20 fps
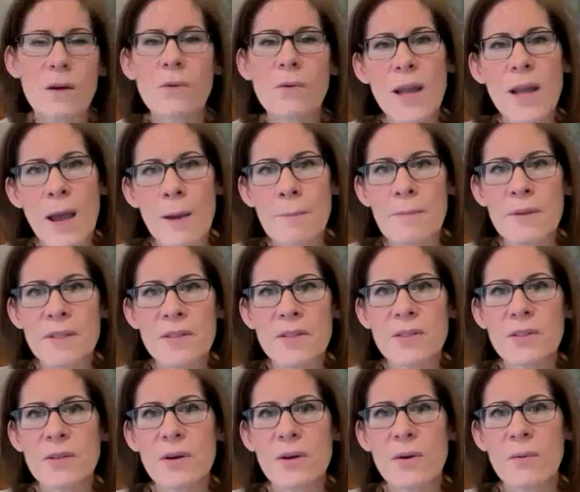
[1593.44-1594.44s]
What
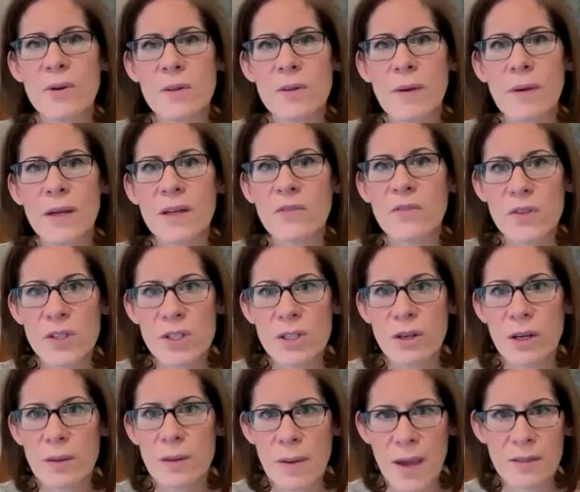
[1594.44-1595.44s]
happens when the
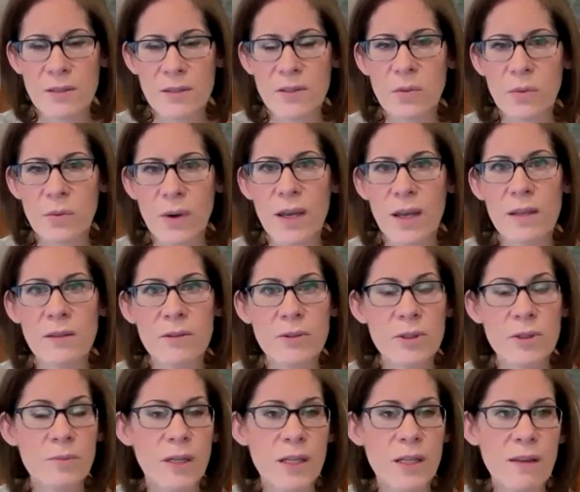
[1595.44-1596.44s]
beneficiary passes away and
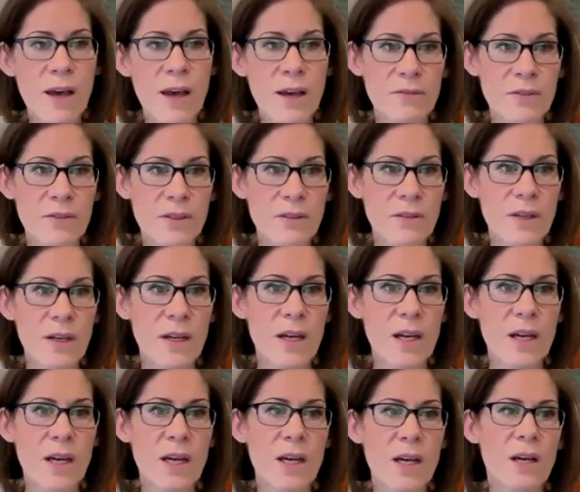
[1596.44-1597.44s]
there's money left?
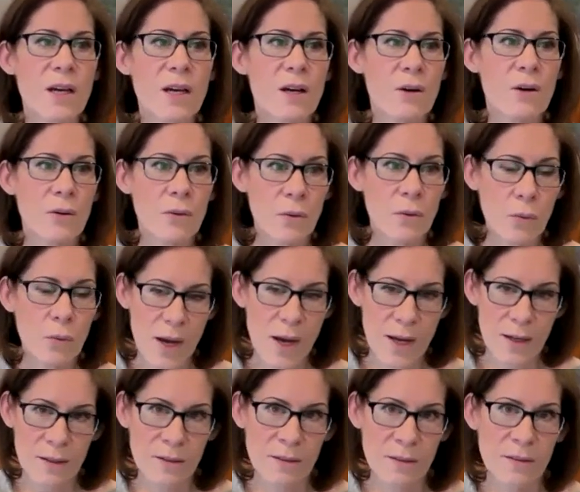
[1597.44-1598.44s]

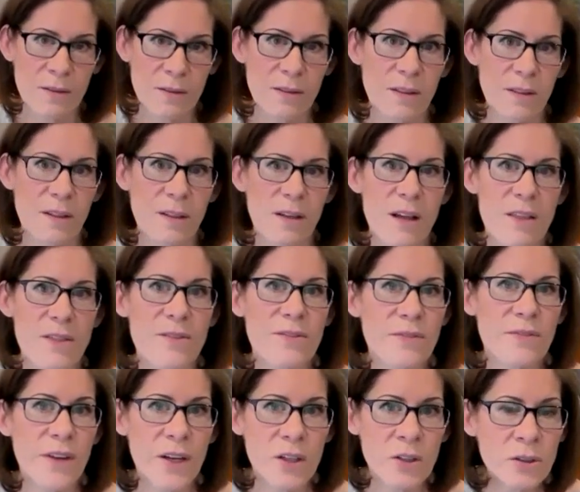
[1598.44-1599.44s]
Well, the
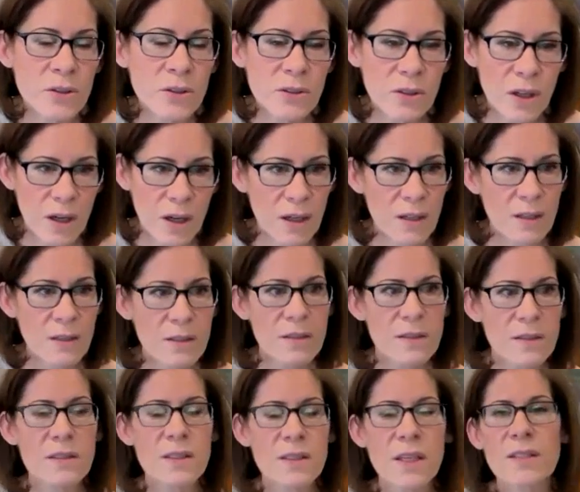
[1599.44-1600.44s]
federal law
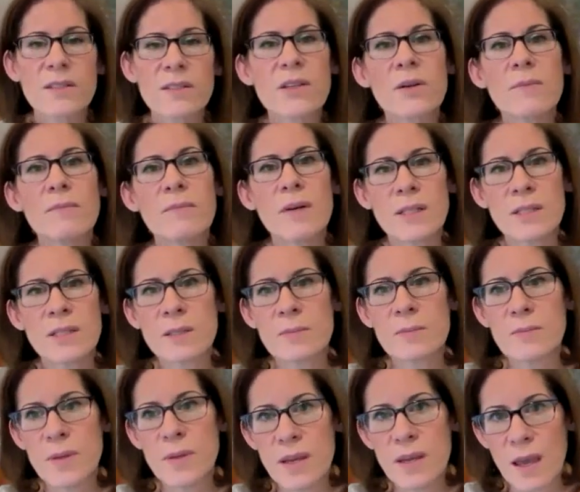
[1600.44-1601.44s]
says there must
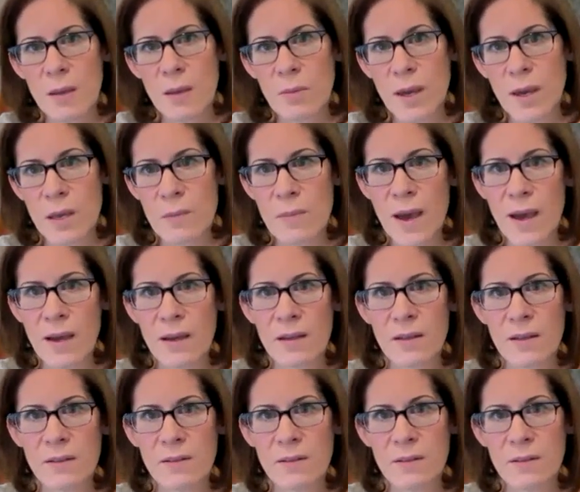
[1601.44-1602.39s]
be a payback